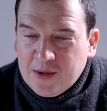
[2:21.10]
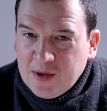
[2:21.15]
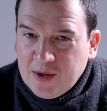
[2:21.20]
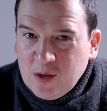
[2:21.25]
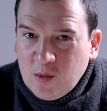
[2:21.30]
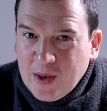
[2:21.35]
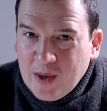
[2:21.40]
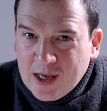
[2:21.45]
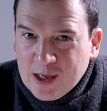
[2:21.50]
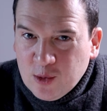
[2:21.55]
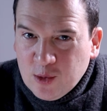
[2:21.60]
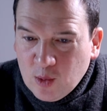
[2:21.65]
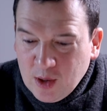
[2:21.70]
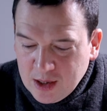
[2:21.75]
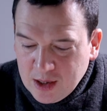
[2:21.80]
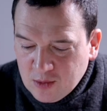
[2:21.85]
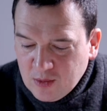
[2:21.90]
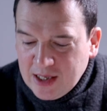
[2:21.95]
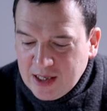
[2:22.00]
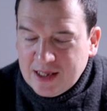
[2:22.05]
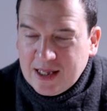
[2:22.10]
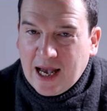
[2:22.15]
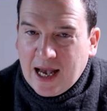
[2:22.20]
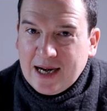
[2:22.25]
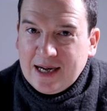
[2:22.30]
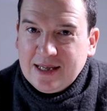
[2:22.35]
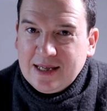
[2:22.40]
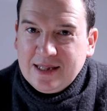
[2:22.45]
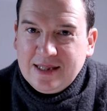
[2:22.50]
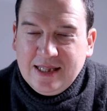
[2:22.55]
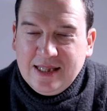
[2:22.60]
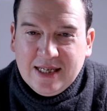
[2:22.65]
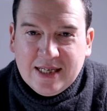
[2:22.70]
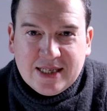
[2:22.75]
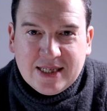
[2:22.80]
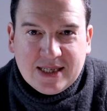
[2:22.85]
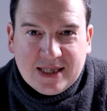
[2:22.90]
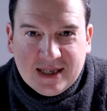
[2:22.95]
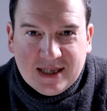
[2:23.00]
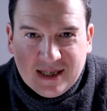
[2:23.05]
I think we can all agree that
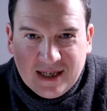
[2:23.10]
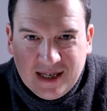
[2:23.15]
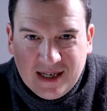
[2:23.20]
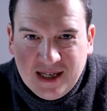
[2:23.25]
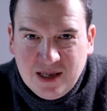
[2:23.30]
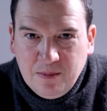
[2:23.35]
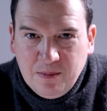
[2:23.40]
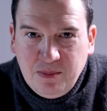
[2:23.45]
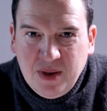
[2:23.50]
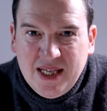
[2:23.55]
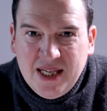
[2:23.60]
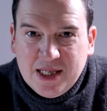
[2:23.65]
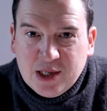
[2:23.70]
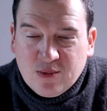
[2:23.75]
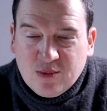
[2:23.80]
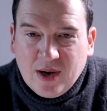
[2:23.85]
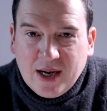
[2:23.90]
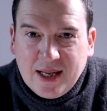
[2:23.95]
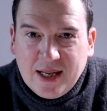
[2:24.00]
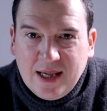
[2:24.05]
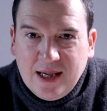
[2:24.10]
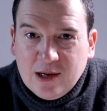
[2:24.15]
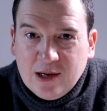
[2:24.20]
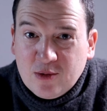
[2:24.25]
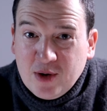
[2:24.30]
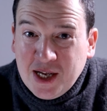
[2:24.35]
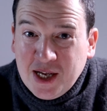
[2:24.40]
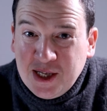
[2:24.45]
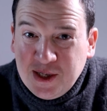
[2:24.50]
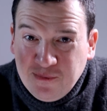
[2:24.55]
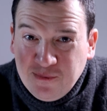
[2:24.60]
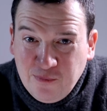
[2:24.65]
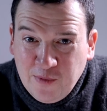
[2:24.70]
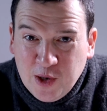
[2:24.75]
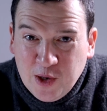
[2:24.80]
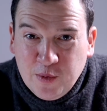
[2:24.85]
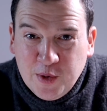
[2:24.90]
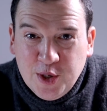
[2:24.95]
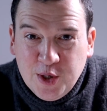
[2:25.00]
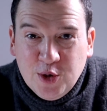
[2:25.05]
this little beast right here is
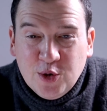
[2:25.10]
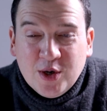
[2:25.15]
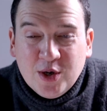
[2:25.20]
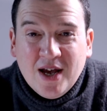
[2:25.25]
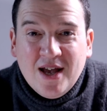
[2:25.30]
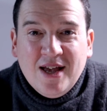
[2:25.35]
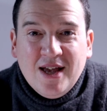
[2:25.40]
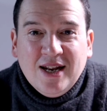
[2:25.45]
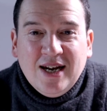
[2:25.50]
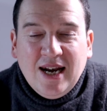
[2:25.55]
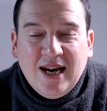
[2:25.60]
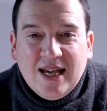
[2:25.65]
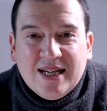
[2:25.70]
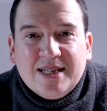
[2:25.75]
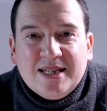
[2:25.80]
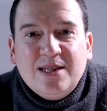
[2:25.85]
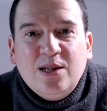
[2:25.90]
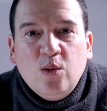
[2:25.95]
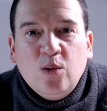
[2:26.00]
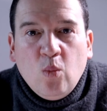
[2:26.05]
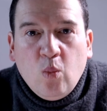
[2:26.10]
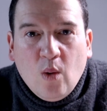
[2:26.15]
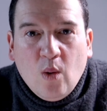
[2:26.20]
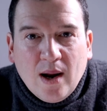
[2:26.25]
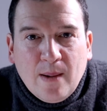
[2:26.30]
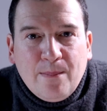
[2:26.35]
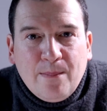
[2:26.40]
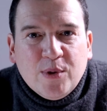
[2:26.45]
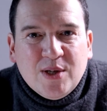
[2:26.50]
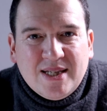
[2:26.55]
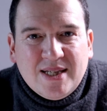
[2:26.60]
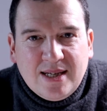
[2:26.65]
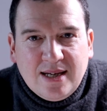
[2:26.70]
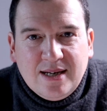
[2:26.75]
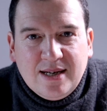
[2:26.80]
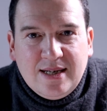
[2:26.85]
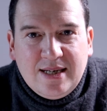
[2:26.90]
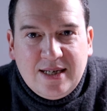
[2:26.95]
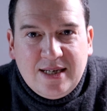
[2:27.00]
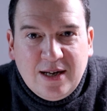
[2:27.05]
very good. Less than
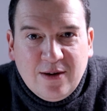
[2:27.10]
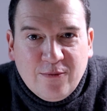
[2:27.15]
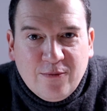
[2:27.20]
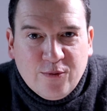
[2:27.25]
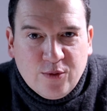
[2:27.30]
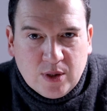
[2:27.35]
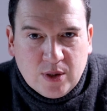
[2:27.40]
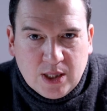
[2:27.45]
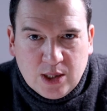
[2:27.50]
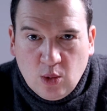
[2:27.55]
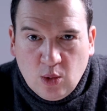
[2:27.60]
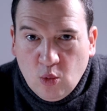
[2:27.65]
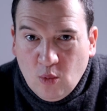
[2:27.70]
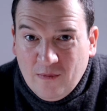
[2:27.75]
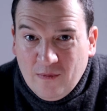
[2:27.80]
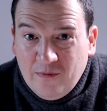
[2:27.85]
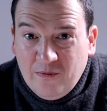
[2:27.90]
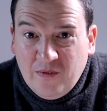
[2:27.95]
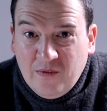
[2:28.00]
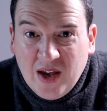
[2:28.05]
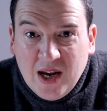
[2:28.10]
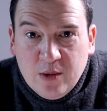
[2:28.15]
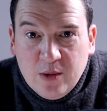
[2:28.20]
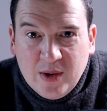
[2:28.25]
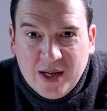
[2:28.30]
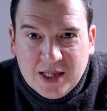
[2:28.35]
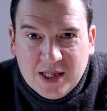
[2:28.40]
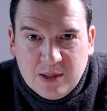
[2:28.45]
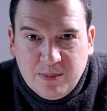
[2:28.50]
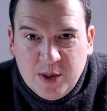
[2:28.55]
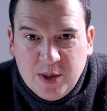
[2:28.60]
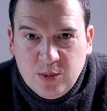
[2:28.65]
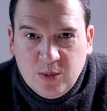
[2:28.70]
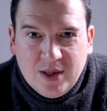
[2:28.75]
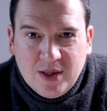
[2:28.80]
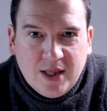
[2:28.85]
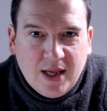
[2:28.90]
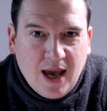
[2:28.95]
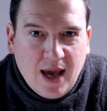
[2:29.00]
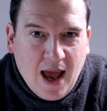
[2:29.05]
1% difference or variance
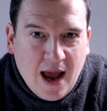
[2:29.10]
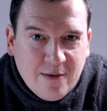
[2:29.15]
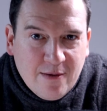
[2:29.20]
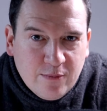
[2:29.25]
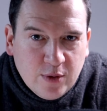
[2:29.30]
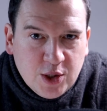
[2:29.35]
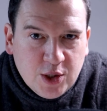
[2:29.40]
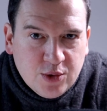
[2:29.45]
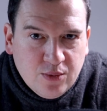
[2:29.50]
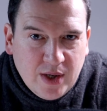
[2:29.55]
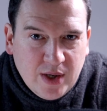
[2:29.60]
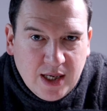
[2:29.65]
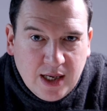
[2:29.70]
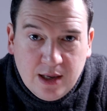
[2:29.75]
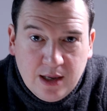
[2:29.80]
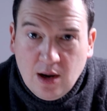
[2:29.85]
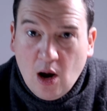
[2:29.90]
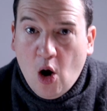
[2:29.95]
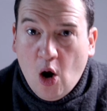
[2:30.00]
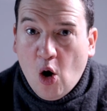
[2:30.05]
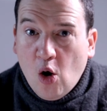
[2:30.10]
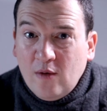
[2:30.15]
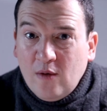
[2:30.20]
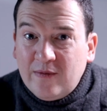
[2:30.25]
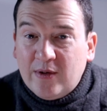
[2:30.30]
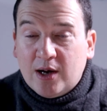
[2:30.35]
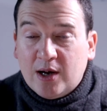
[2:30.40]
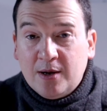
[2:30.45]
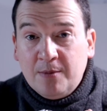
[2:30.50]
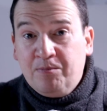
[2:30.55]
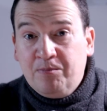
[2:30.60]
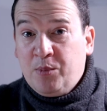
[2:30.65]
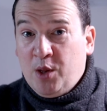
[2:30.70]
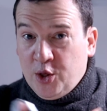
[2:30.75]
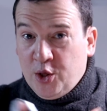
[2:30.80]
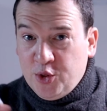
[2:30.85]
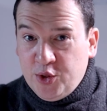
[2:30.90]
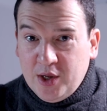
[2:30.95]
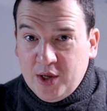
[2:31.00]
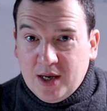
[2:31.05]
between the average reading over
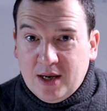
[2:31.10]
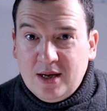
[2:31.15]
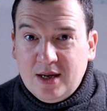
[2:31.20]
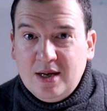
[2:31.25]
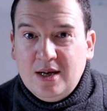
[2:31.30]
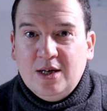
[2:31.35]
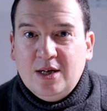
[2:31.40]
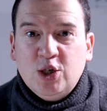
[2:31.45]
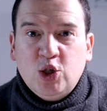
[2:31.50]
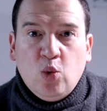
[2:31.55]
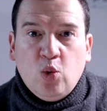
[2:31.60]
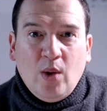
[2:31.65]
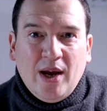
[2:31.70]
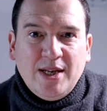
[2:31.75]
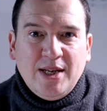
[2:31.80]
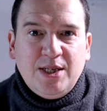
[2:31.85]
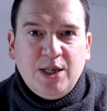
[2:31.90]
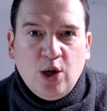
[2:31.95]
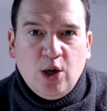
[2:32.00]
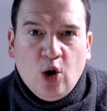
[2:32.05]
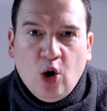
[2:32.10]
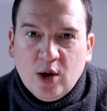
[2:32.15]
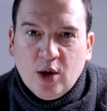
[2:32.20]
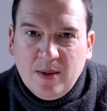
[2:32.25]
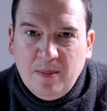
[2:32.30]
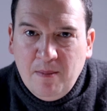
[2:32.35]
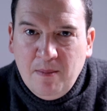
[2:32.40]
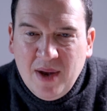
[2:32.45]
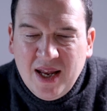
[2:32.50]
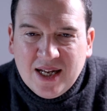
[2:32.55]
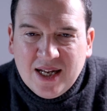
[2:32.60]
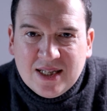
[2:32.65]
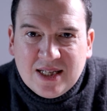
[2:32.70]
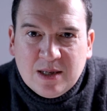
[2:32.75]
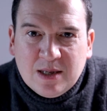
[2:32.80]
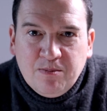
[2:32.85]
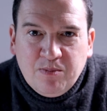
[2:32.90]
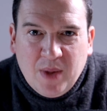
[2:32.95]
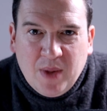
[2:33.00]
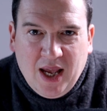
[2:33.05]
the 20 odd
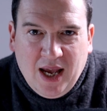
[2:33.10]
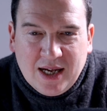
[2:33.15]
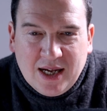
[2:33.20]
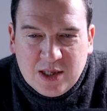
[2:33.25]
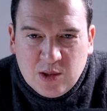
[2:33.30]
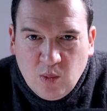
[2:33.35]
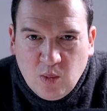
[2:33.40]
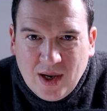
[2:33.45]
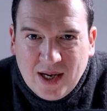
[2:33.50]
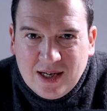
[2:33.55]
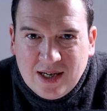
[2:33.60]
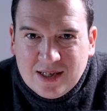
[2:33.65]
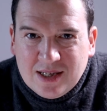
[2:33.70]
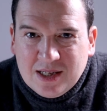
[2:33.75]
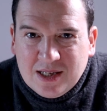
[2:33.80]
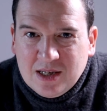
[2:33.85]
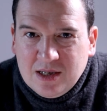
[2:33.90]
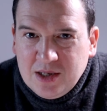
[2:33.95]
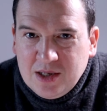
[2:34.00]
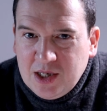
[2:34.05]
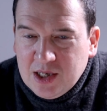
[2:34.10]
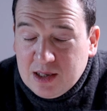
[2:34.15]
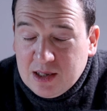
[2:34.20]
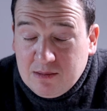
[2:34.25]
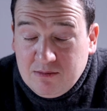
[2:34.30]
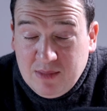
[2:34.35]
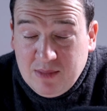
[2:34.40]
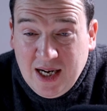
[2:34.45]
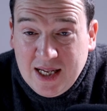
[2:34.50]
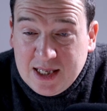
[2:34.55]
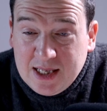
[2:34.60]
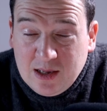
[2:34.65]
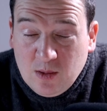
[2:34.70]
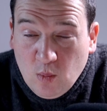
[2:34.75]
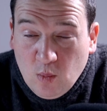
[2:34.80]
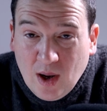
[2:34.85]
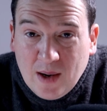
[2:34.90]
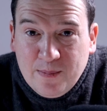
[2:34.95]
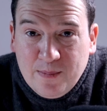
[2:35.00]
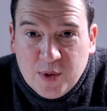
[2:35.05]
minutes, as well as just less
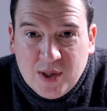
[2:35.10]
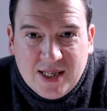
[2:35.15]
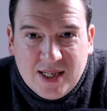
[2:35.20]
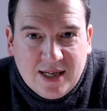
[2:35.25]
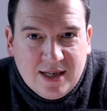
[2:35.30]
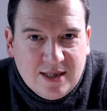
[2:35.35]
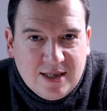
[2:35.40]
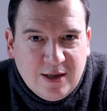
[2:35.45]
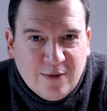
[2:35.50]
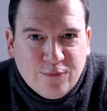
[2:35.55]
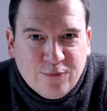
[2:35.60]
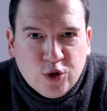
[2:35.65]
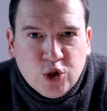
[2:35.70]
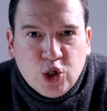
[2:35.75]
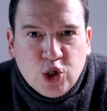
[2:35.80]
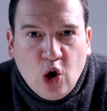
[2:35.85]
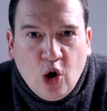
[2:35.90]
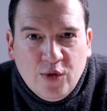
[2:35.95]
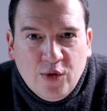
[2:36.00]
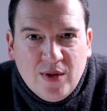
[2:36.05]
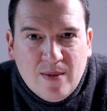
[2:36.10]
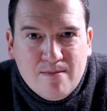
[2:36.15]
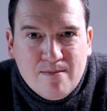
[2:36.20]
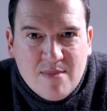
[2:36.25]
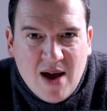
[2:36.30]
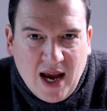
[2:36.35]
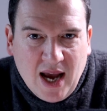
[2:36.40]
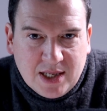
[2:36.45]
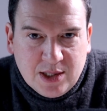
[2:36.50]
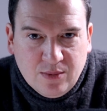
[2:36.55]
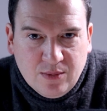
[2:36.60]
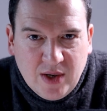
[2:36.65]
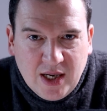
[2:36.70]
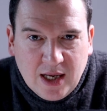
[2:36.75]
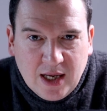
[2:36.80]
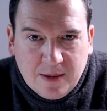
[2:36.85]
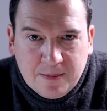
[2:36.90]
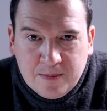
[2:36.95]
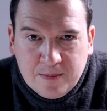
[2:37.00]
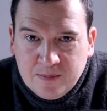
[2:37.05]
than 1% difference on the max
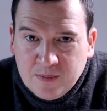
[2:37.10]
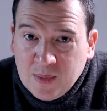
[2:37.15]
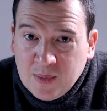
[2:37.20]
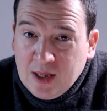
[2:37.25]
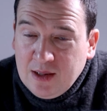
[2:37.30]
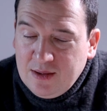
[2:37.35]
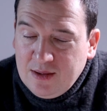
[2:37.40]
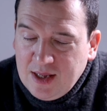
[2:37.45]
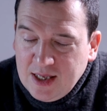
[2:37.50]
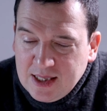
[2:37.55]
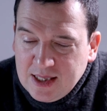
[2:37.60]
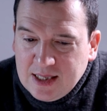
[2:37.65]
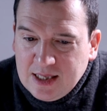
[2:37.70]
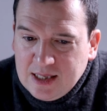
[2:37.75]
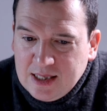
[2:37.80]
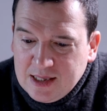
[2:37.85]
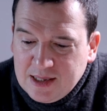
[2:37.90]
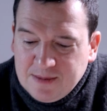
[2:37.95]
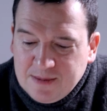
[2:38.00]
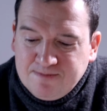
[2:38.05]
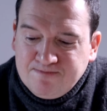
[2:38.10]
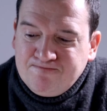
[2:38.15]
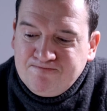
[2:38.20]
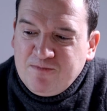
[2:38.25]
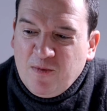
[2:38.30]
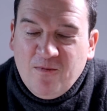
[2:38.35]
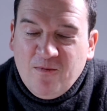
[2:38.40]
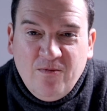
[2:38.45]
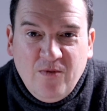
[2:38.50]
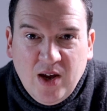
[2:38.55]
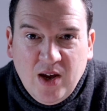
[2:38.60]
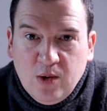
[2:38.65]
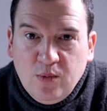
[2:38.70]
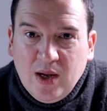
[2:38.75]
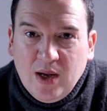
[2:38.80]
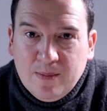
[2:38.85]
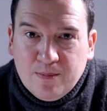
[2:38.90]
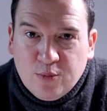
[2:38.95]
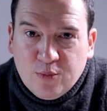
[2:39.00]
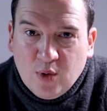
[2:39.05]
reading. This is
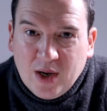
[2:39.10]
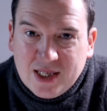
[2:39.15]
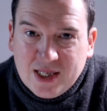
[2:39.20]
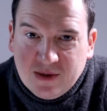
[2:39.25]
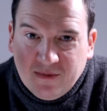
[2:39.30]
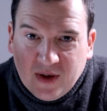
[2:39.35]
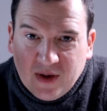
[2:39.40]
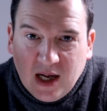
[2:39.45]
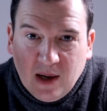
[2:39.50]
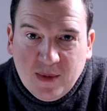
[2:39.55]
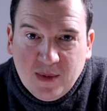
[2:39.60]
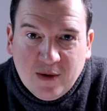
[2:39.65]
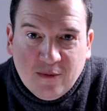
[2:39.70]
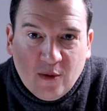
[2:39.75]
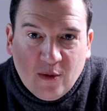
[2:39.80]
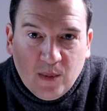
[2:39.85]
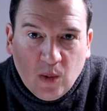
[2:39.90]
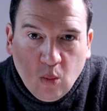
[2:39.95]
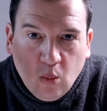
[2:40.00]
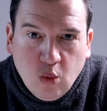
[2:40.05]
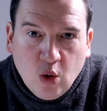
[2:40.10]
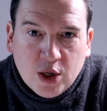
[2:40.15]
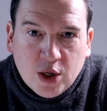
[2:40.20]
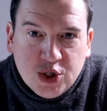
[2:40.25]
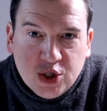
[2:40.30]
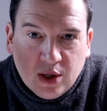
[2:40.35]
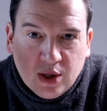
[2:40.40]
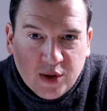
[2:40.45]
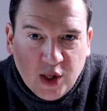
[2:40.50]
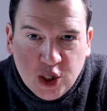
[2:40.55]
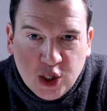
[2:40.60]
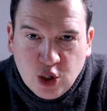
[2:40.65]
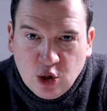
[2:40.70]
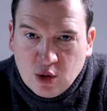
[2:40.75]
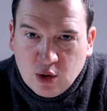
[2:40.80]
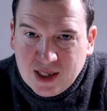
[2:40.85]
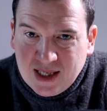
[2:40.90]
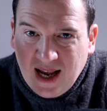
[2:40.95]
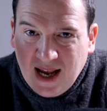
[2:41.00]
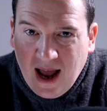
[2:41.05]
very impressive coming from a watch that
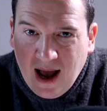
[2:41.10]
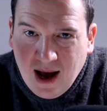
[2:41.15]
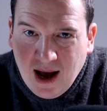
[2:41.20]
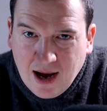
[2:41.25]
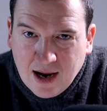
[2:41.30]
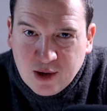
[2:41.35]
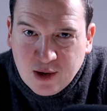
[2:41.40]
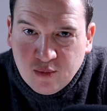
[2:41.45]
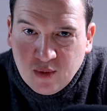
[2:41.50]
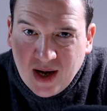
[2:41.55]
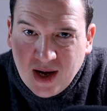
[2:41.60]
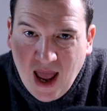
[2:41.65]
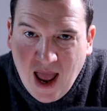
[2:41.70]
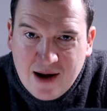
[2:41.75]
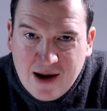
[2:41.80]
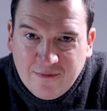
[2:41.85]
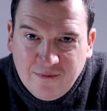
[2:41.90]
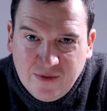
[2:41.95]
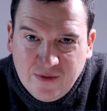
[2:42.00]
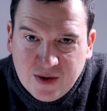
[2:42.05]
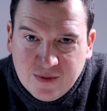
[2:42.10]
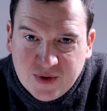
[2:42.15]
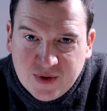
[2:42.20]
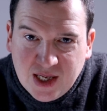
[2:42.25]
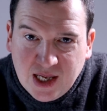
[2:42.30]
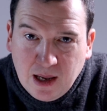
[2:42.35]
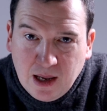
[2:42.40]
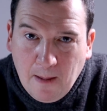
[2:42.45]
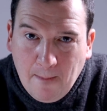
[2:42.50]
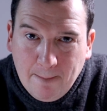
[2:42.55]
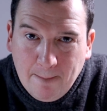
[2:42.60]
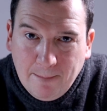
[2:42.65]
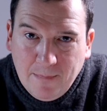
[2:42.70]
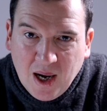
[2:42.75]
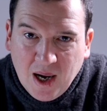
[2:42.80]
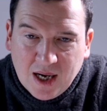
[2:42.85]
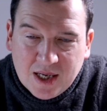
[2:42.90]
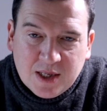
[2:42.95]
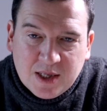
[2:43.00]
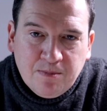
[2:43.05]
costs
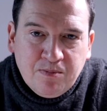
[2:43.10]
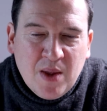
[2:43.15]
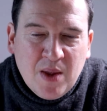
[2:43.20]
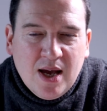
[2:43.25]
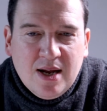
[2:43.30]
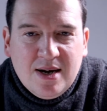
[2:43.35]
$150.